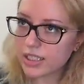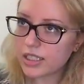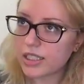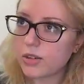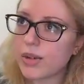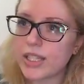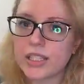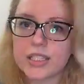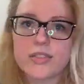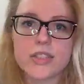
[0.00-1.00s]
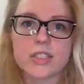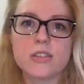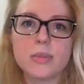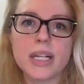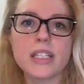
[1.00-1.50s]
in a way that this
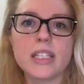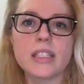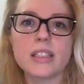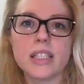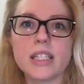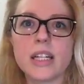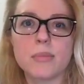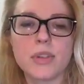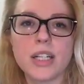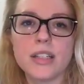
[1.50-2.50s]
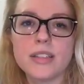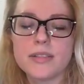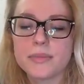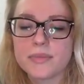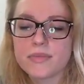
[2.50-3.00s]
physical body can't like comprehend.
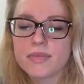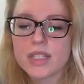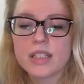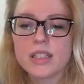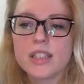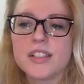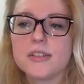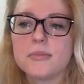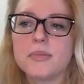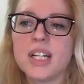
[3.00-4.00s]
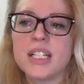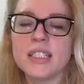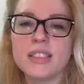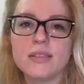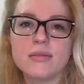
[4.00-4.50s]

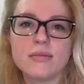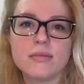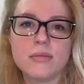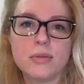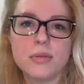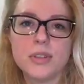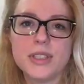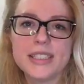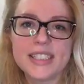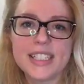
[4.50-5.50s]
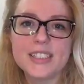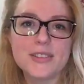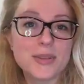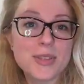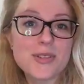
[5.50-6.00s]
But I know
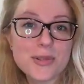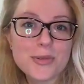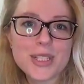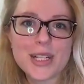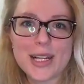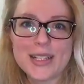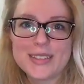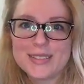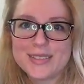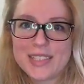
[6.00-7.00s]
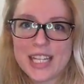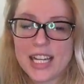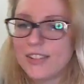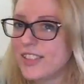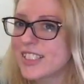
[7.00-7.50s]
to be true, we are
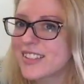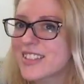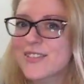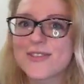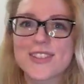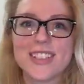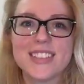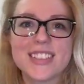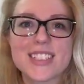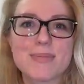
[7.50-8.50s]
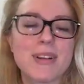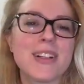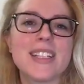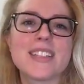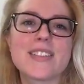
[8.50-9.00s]
having this
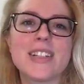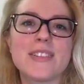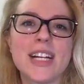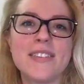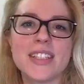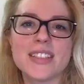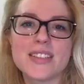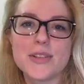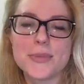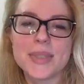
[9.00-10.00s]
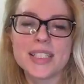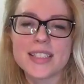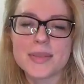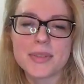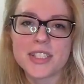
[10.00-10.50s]
experience, right? We're having this human
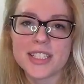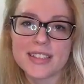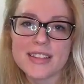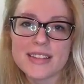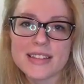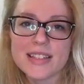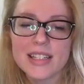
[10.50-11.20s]
experience.